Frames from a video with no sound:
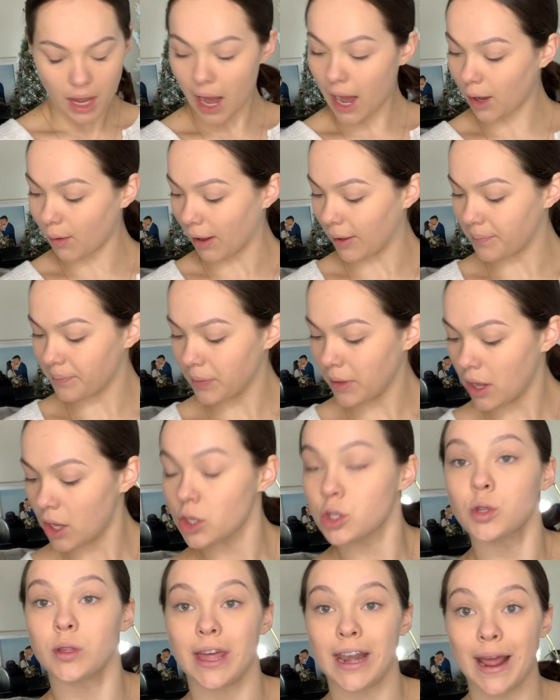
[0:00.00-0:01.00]
Anyway,
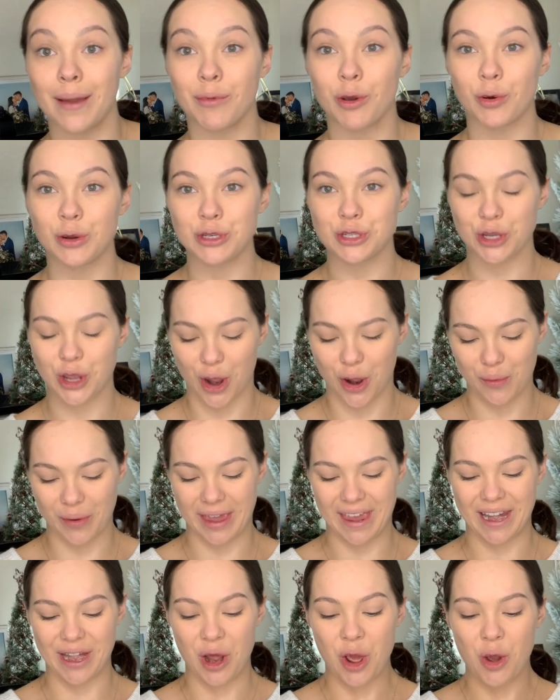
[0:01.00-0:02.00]
so then I'm going to go
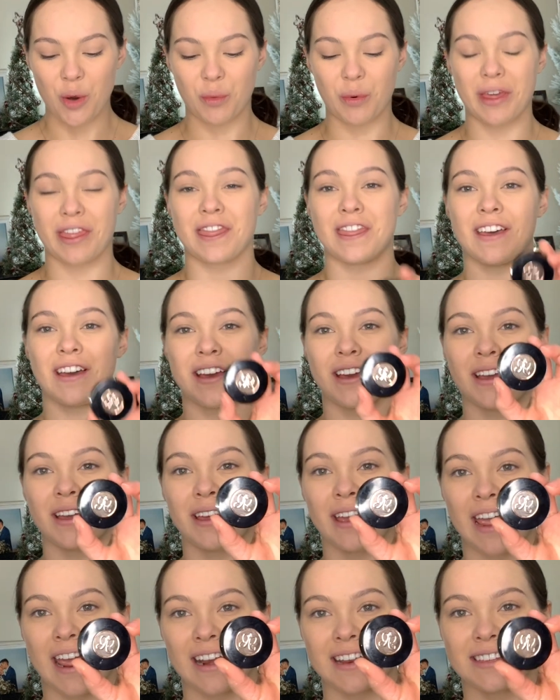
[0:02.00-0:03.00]
in with the
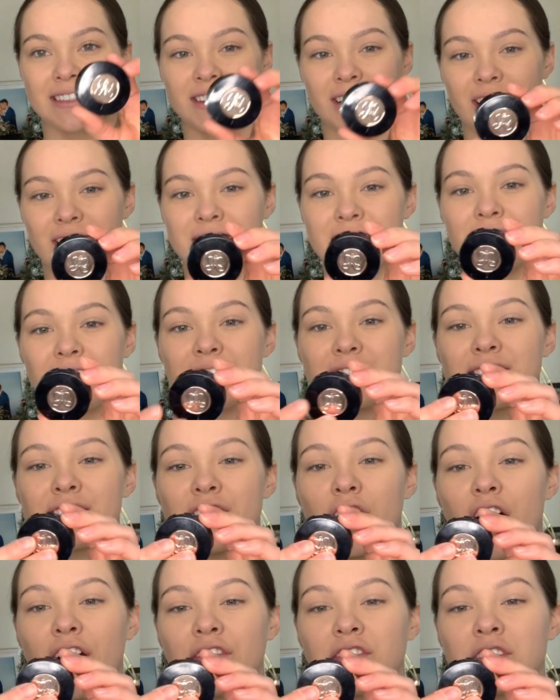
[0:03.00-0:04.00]
Anastasia
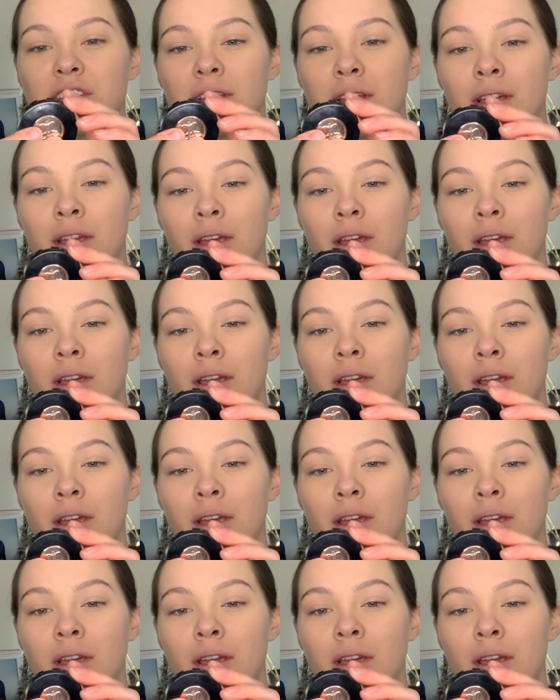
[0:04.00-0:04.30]
soft